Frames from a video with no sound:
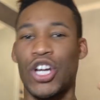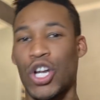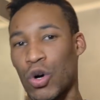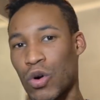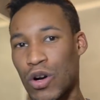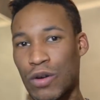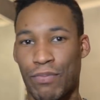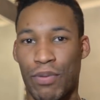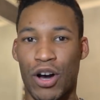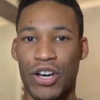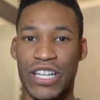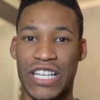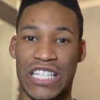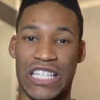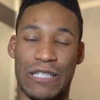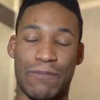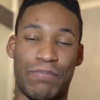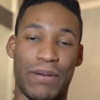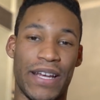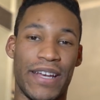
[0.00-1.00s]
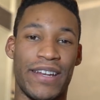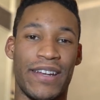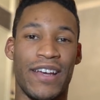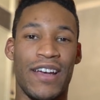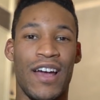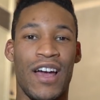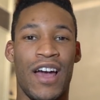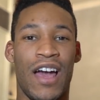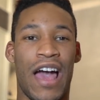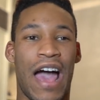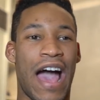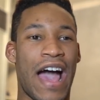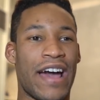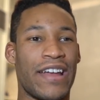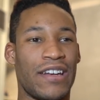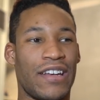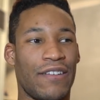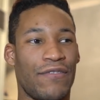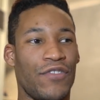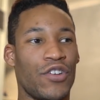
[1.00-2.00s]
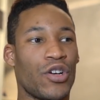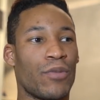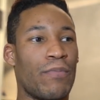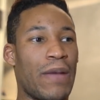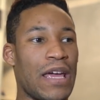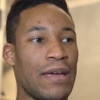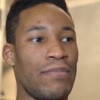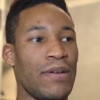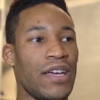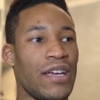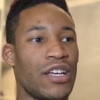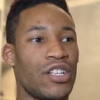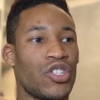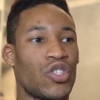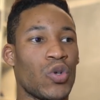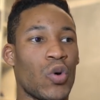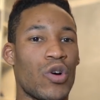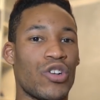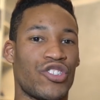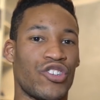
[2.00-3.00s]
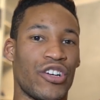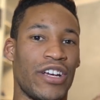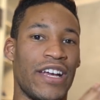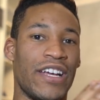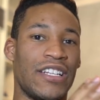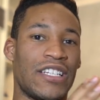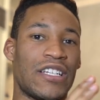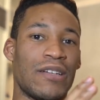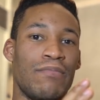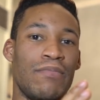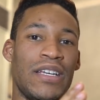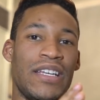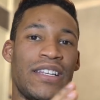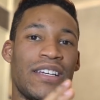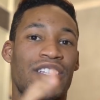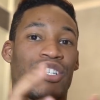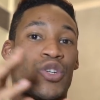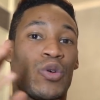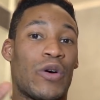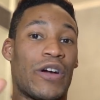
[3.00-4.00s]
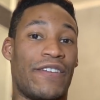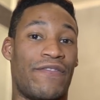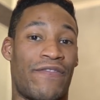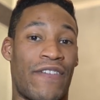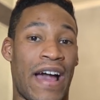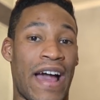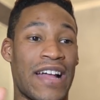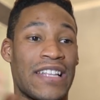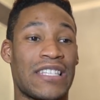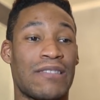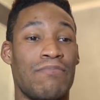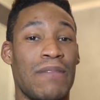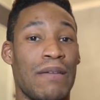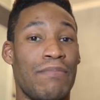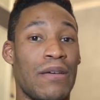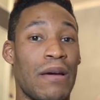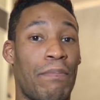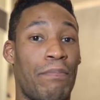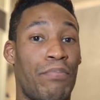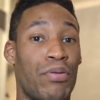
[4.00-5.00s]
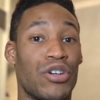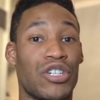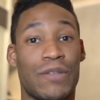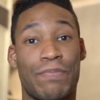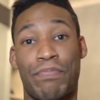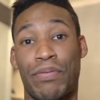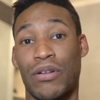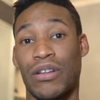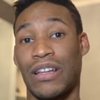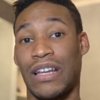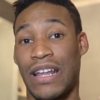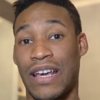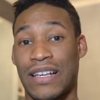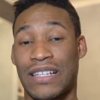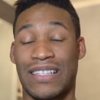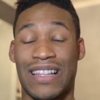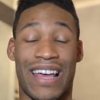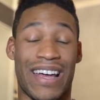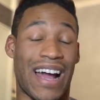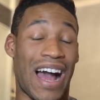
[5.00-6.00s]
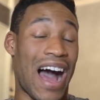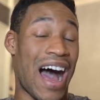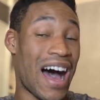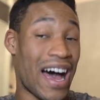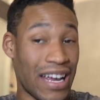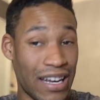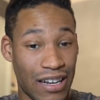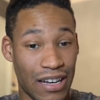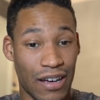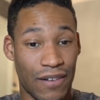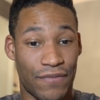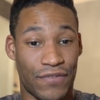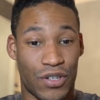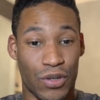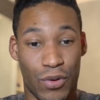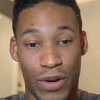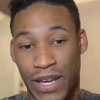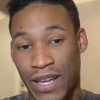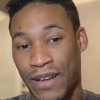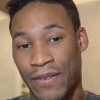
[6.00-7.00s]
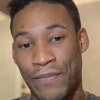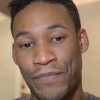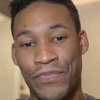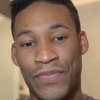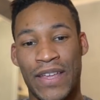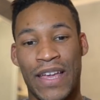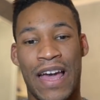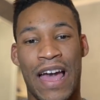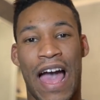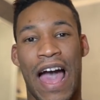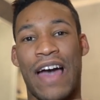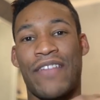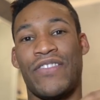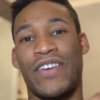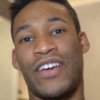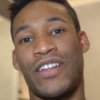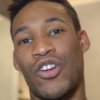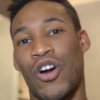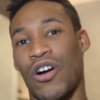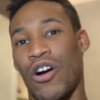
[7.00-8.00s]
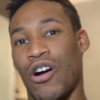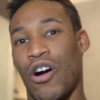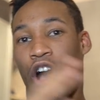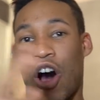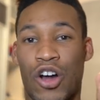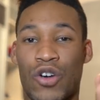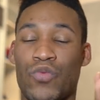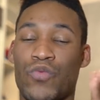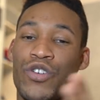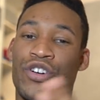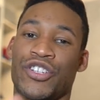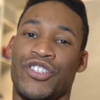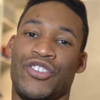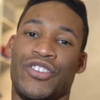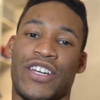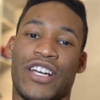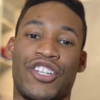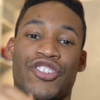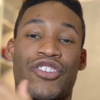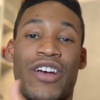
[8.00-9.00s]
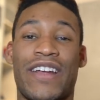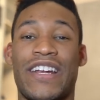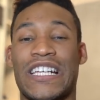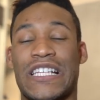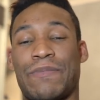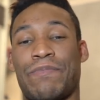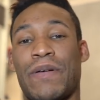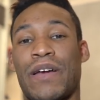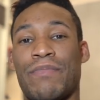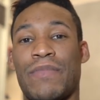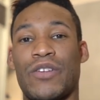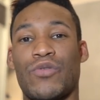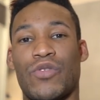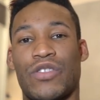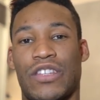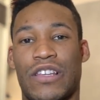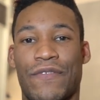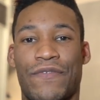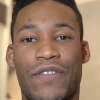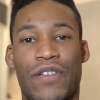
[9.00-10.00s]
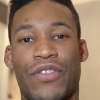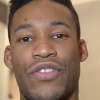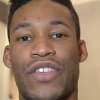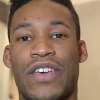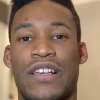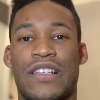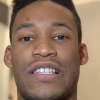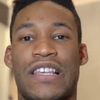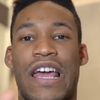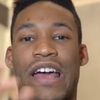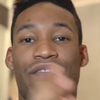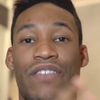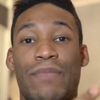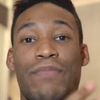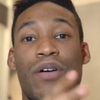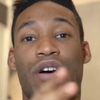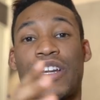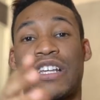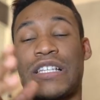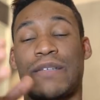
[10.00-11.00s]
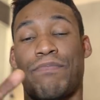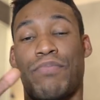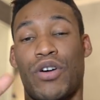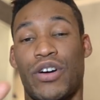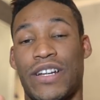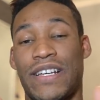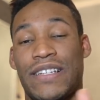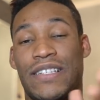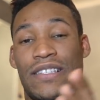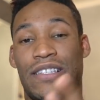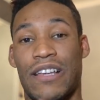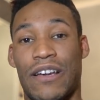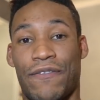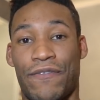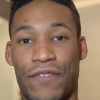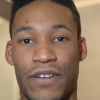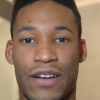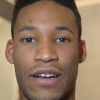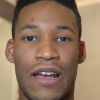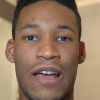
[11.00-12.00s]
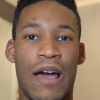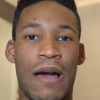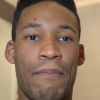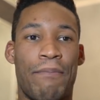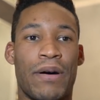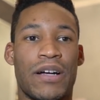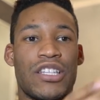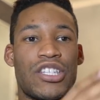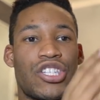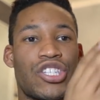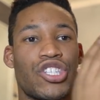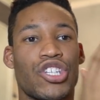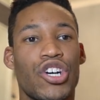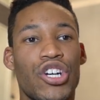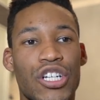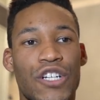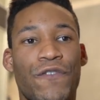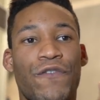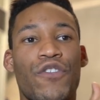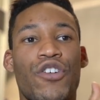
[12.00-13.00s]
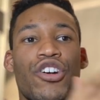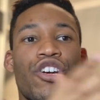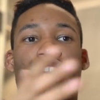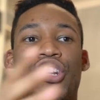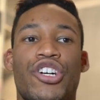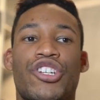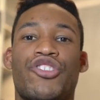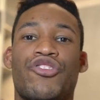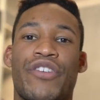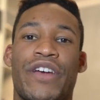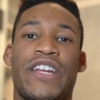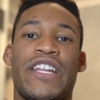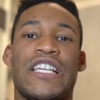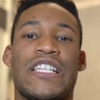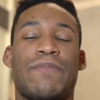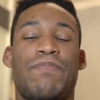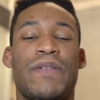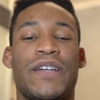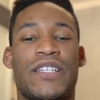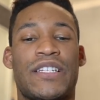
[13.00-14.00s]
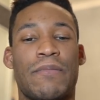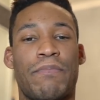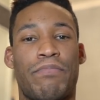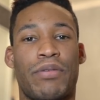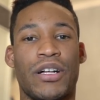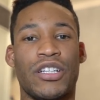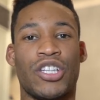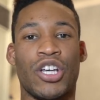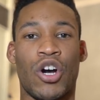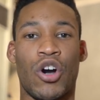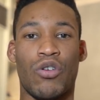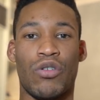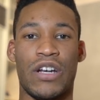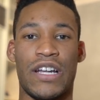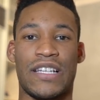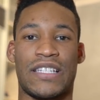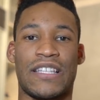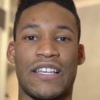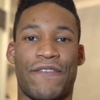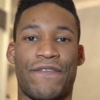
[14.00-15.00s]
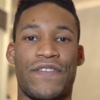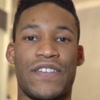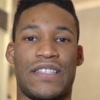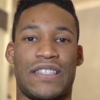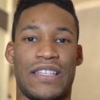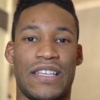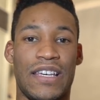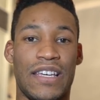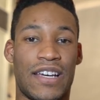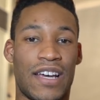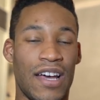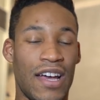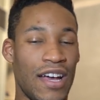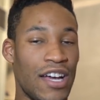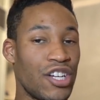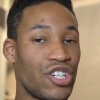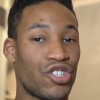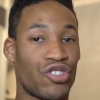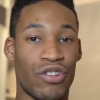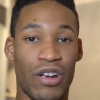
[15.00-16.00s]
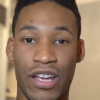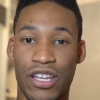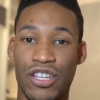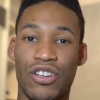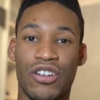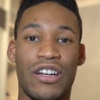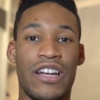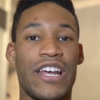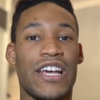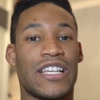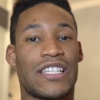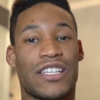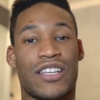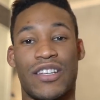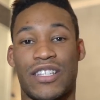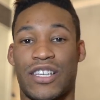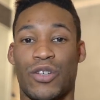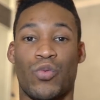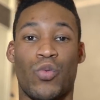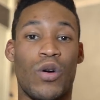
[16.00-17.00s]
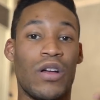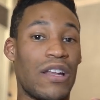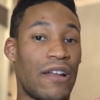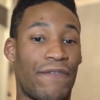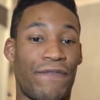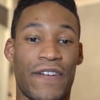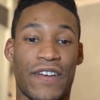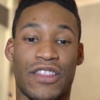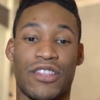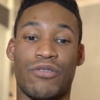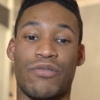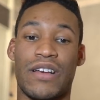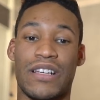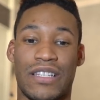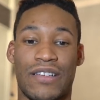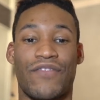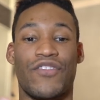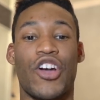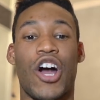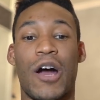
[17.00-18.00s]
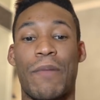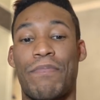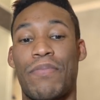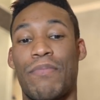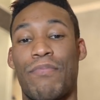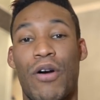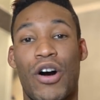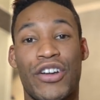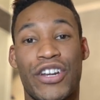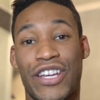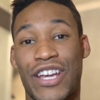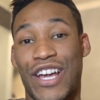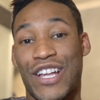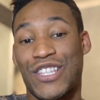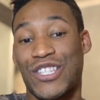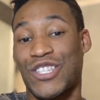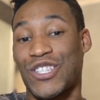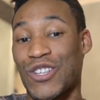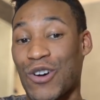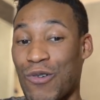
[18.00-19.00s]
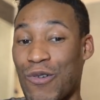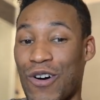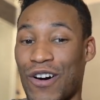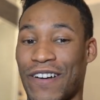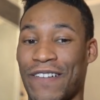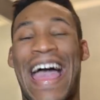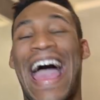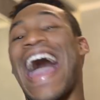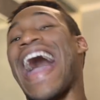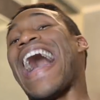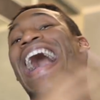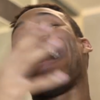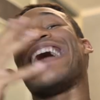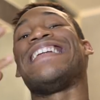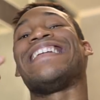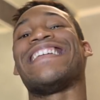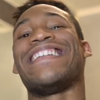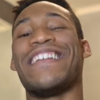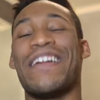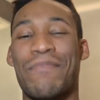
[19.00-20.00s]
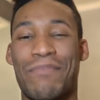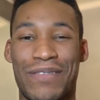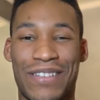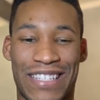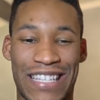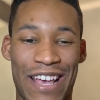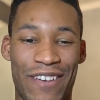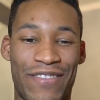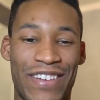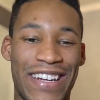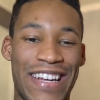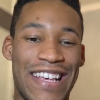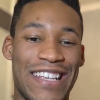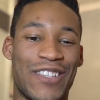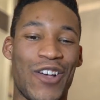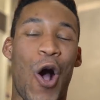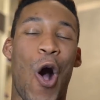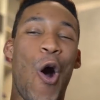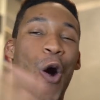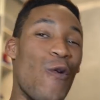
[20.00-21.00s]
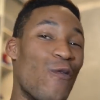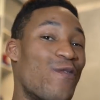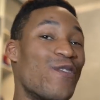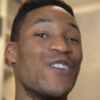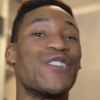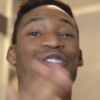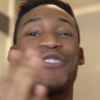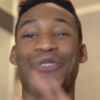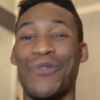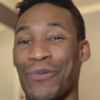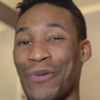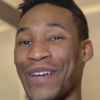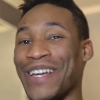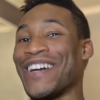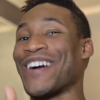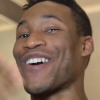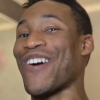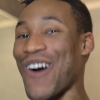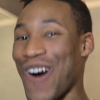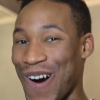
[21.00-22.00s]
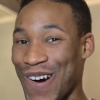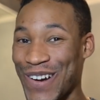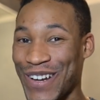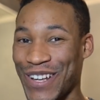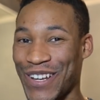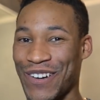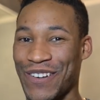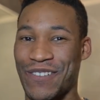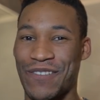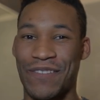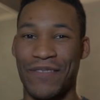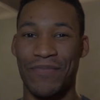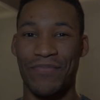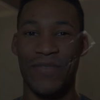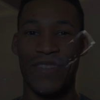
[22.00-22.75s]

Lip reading: lower body split. And if you're maybe in towards your intermediate to advanced, maybe a push-pull legs like I love doing. And then onwards, you can try and experiment with different things. Everybody's body is different. But search for a good training split to build a holistic physique. Train your legs because it will affect the rest of your upper body and so on. And at number 7 is overdoing cardio.